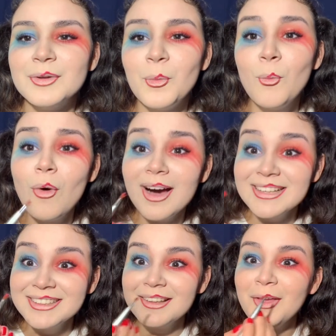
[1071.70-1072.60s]
What?
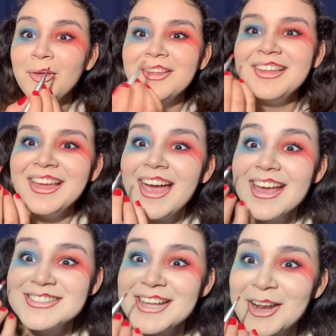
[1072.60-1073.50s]

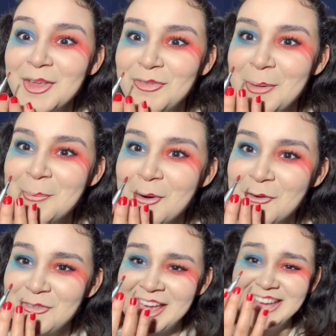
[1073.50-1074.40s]
It's not even
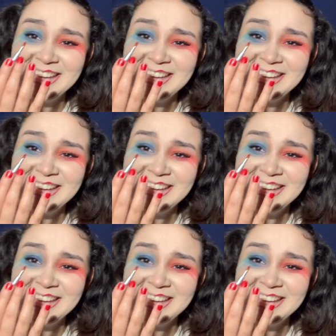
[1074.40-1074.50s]
moving.